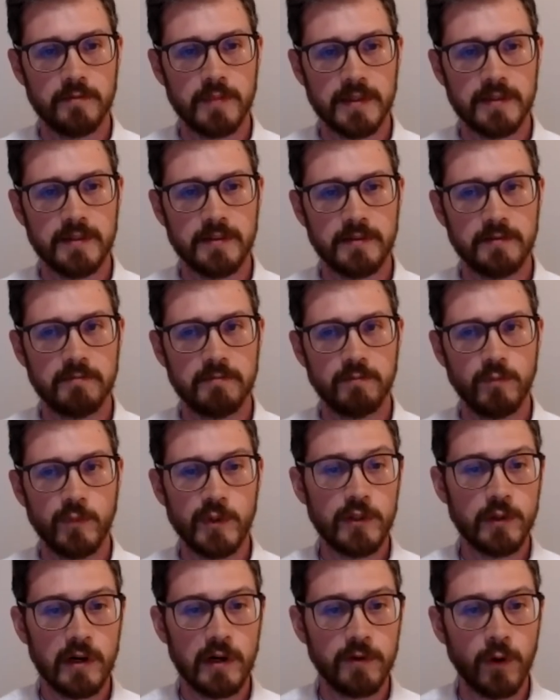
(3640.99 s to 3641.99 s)
but we
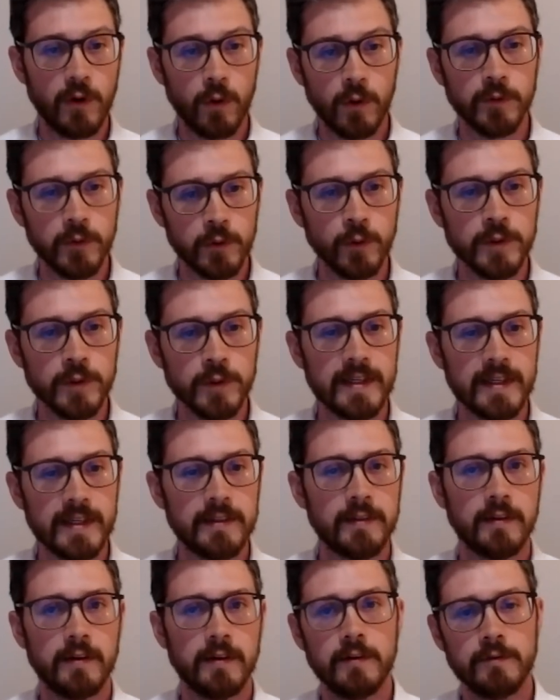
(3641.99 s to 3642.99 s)
do have a whole tool set
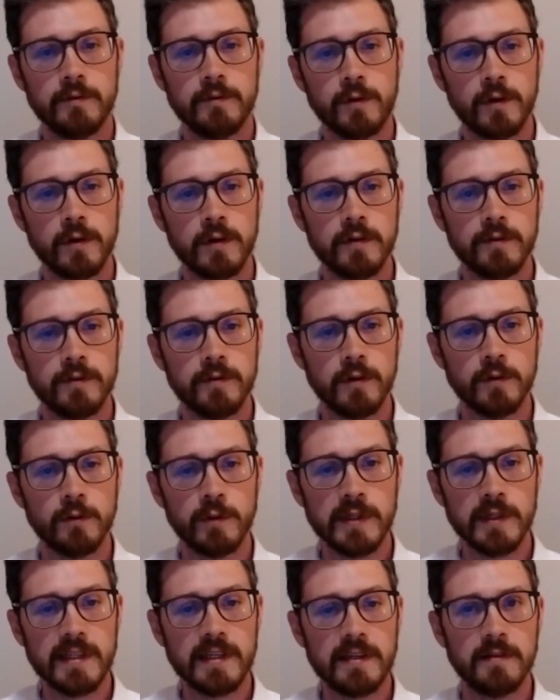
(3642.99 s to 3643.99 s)
for for
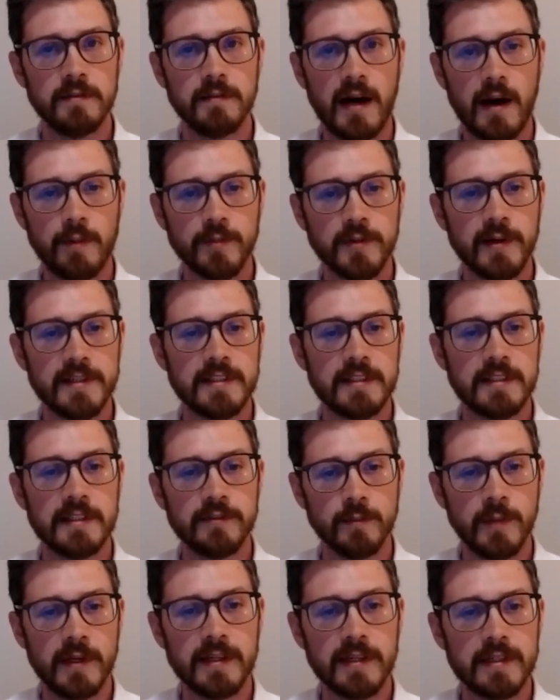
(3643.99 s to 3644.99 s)
really optimizing this
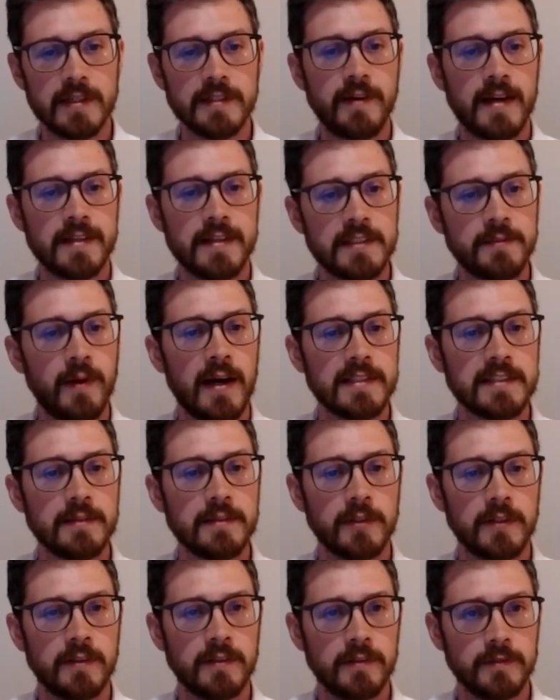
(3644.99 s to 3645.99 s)
for making it as fast as
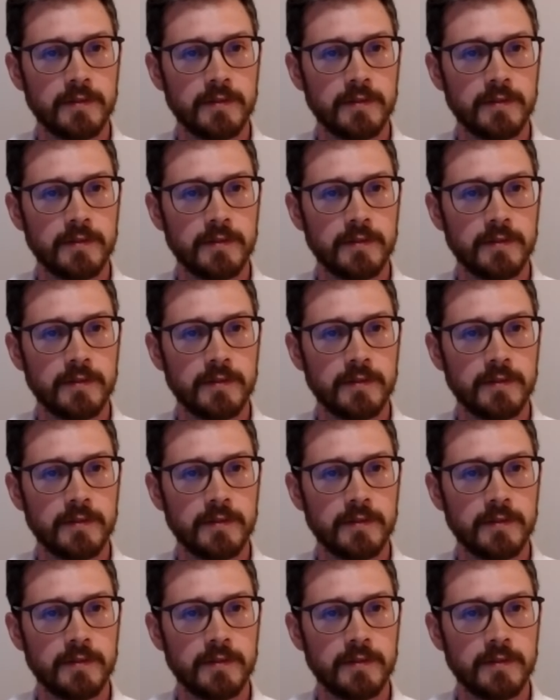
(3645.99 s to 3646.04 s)
possible.